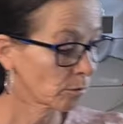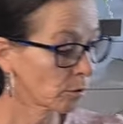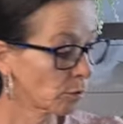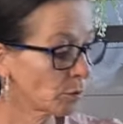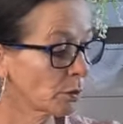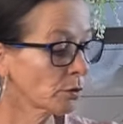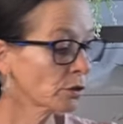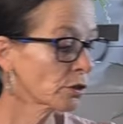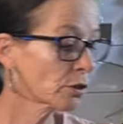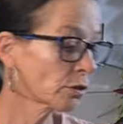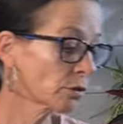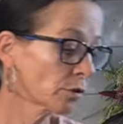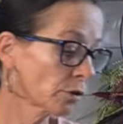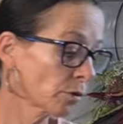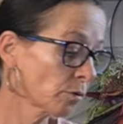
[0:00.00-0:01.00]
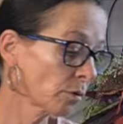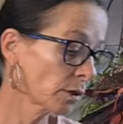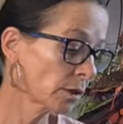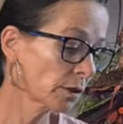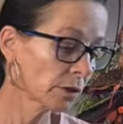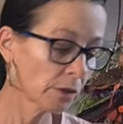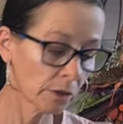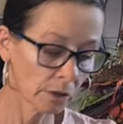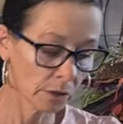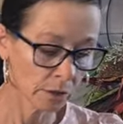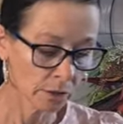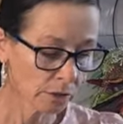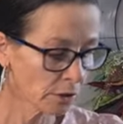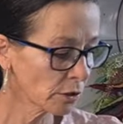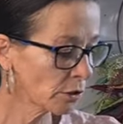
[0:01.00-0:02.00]
We'll put another one.
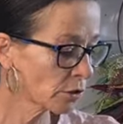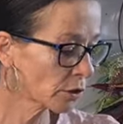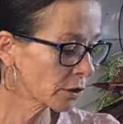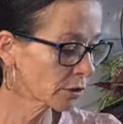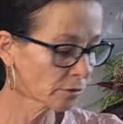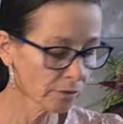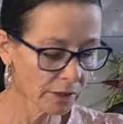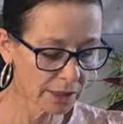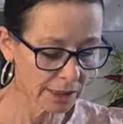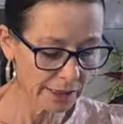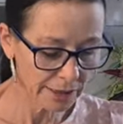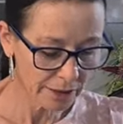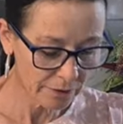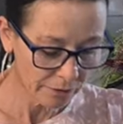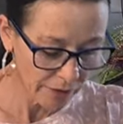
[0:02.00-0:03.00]
Don't you just love Lily of